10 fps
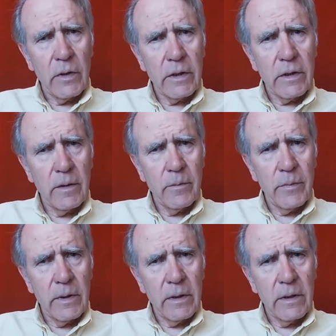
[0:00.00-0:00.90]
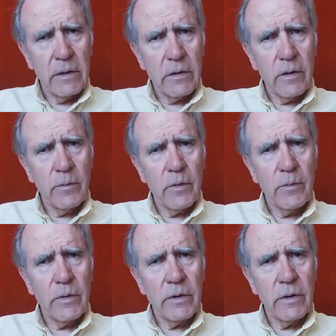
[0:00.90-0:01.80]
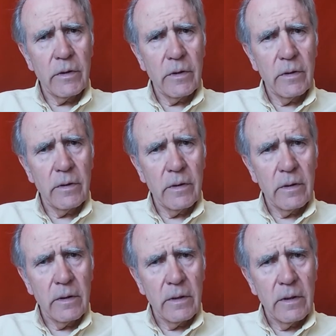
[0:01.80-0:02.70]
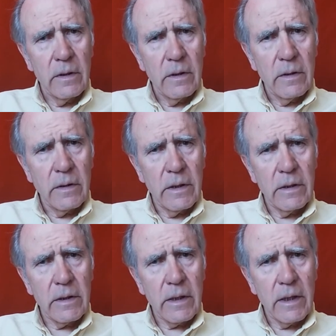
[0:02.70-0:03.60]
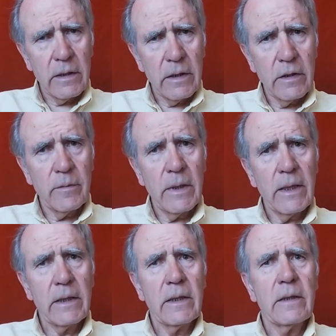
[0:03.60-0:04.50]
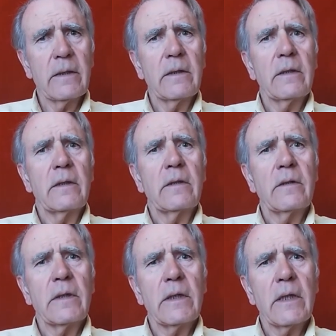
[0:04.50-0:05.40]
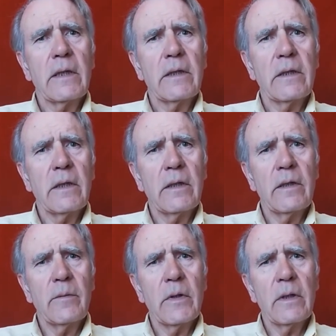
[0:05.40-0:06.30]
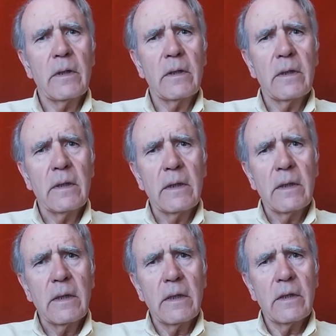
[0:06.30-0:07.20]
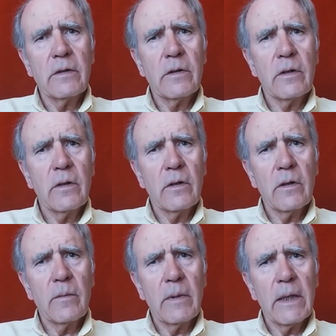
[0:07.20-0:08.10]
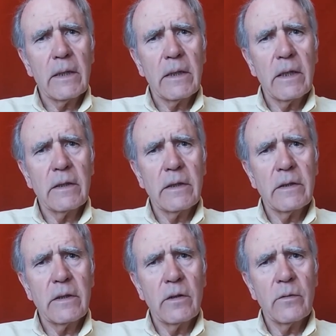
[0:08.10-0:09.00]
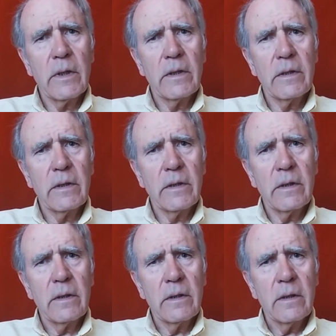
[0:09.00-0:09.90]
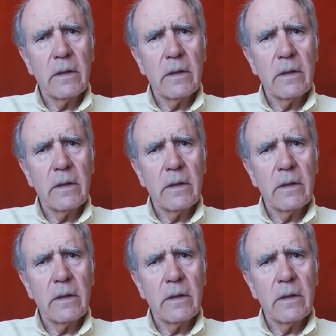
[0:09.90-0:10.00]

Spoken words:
For example, in the proposition, this cat is black, the cat, animal, and the color black exist in reality.